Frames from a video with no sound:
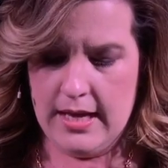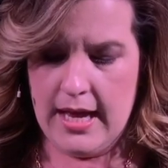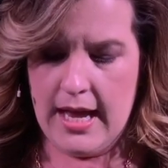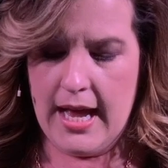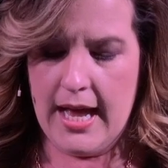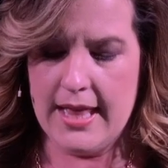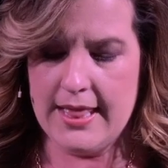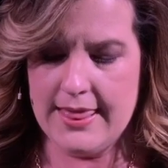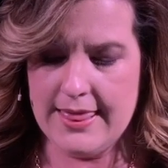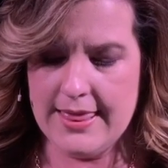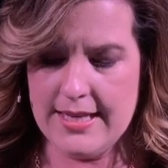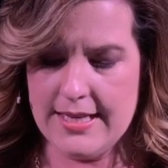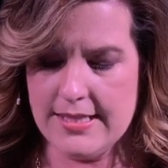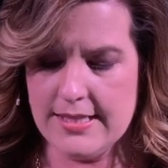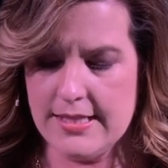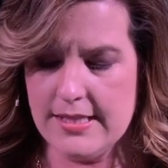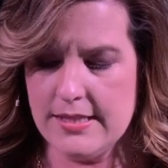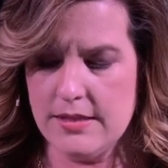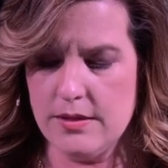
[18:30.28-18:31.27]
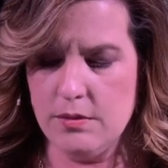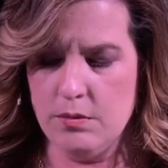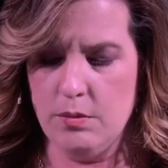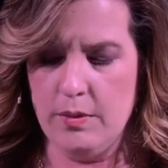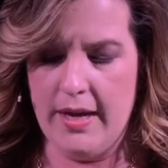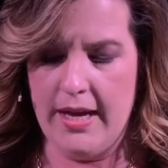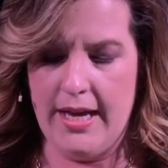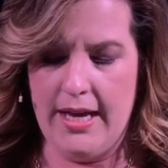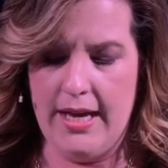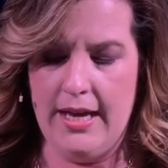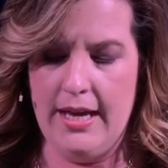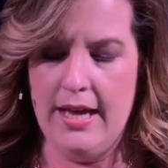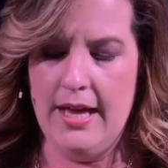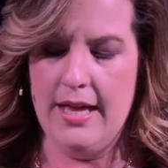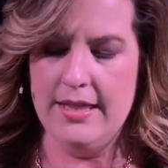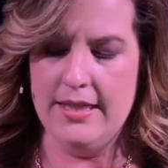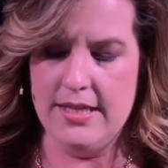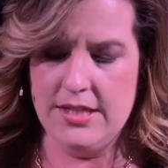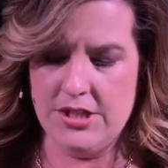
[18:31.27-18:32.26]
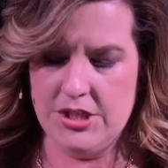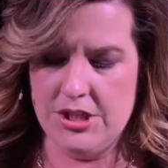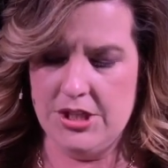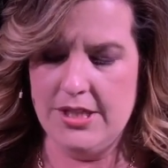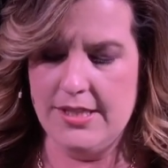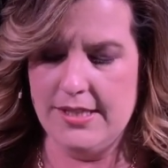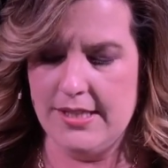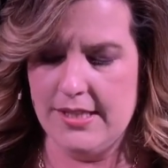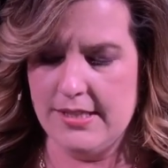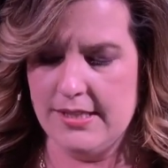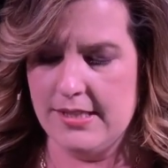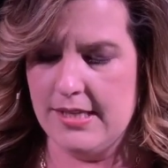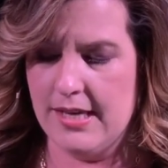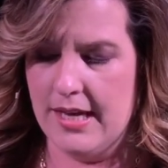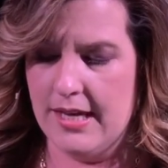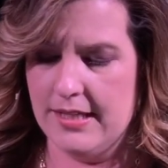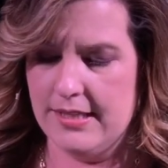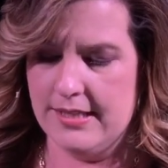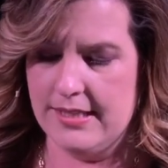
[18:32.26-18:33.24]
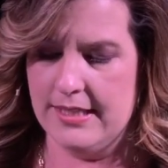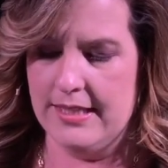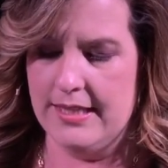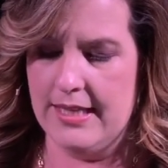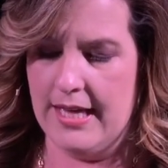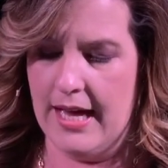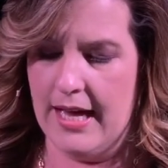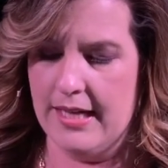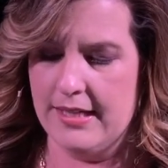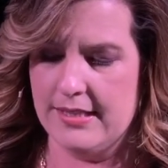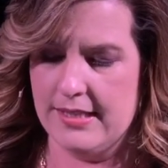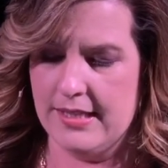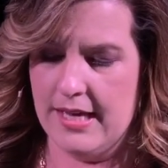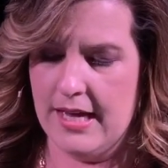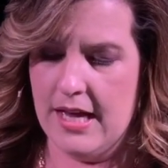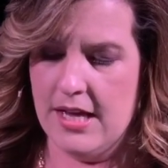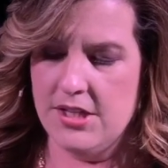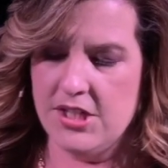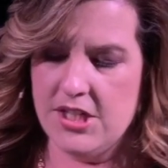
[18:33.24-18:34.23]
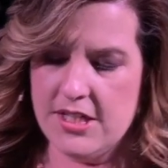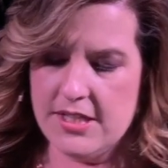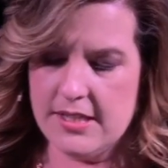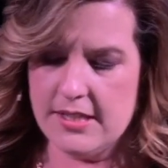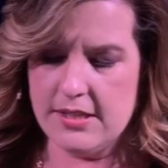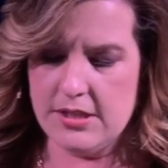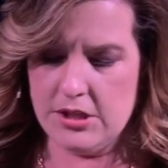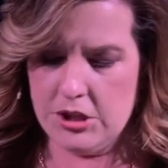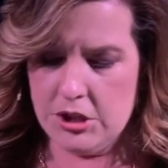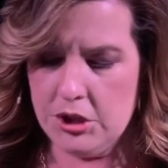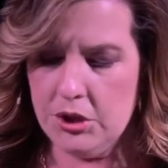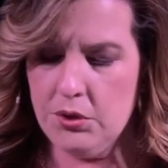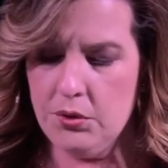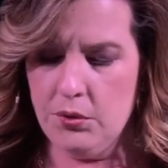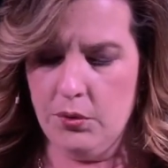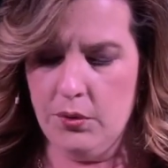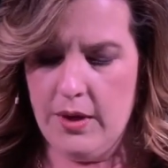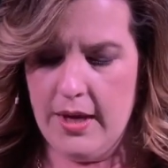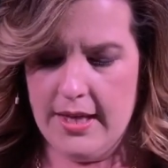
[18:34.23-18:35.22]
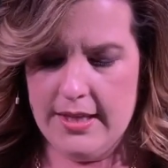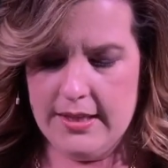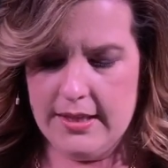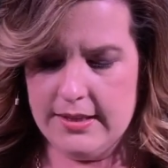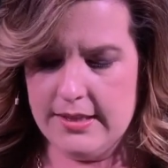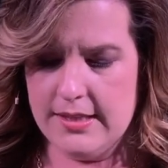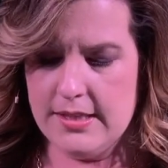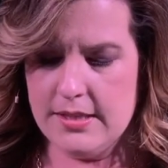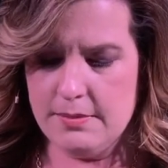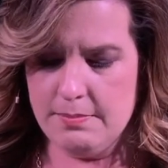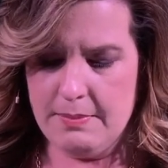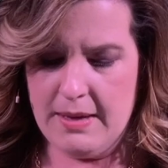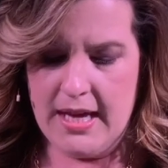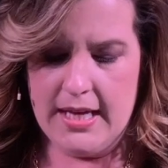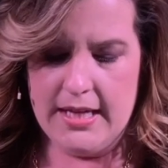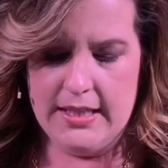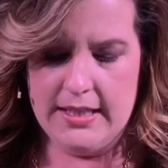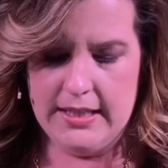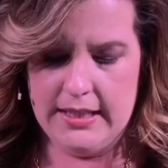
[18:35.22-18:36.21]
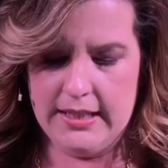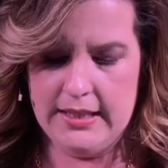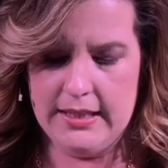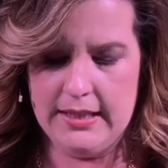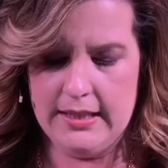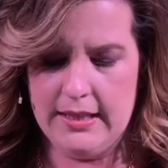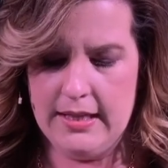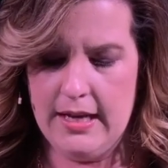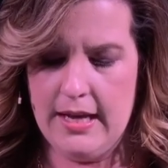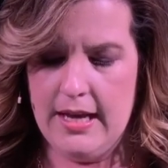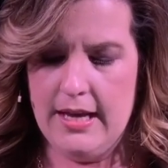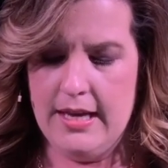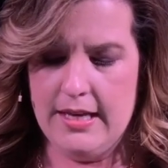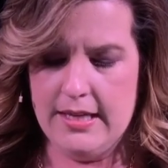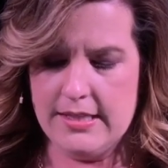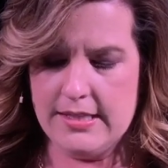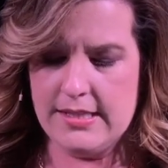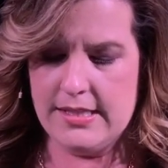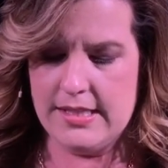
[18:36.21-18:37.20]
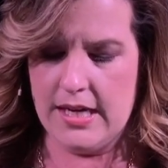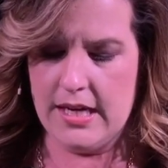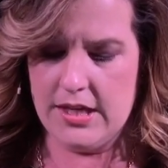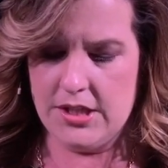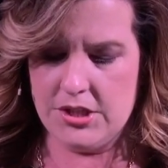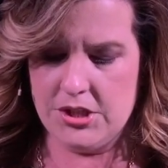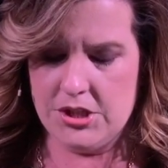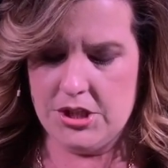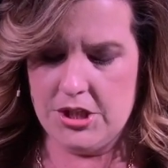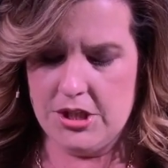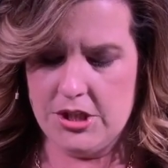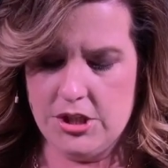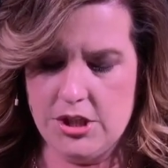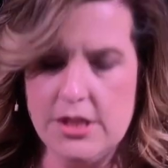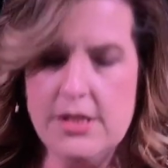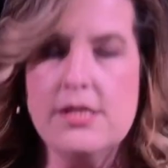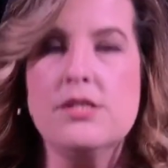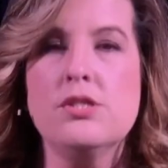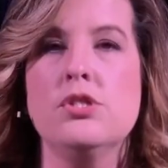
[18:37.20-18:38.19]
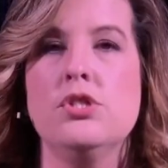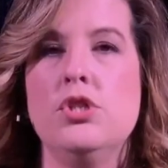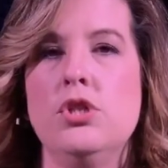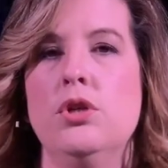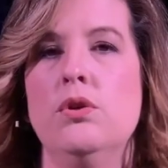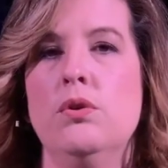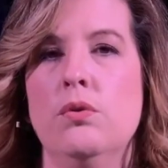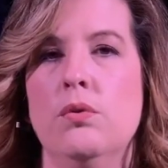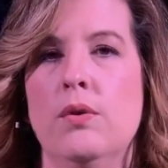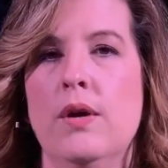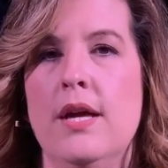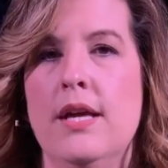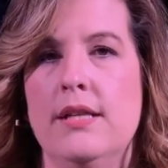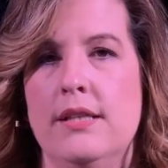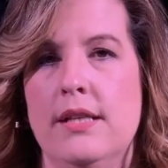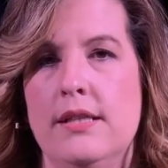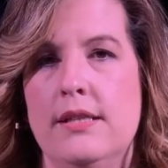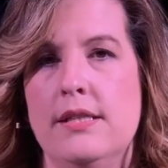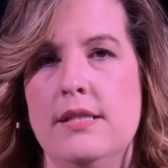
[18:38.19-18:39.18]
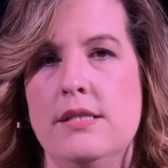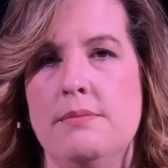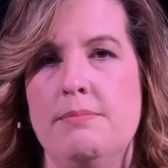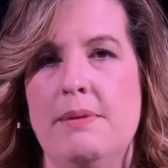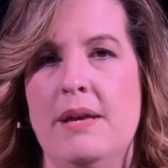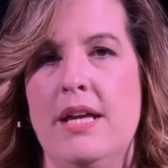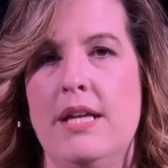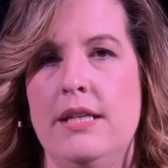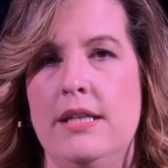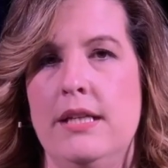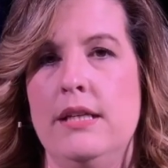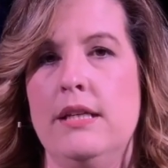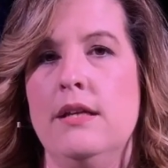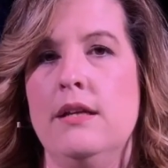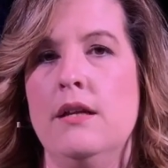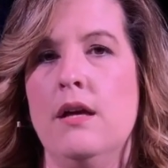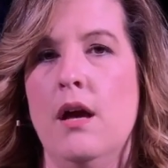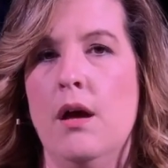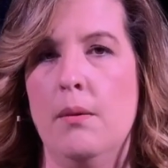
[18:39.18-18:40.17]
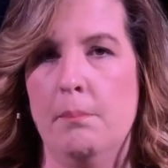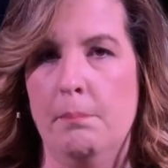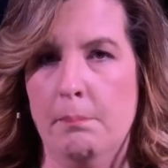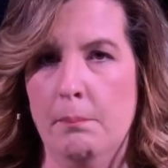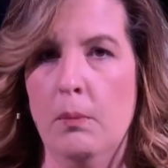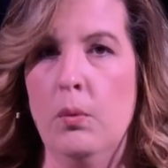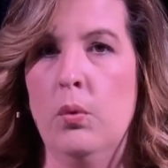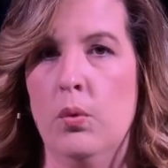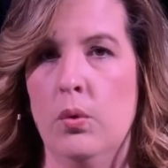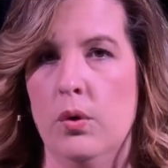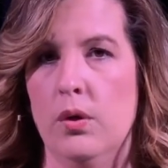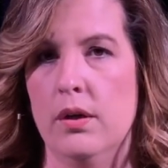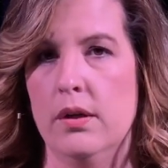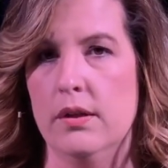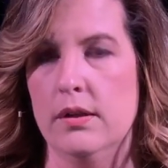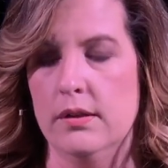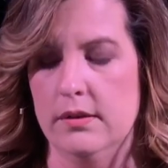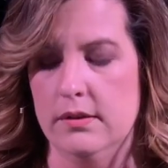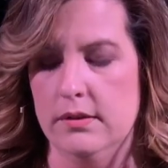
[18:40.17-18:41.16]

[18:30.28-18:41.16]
And this is the way that Jesus did that. Jesus knew that this man needed his touch. Jesus knew that this man needed more.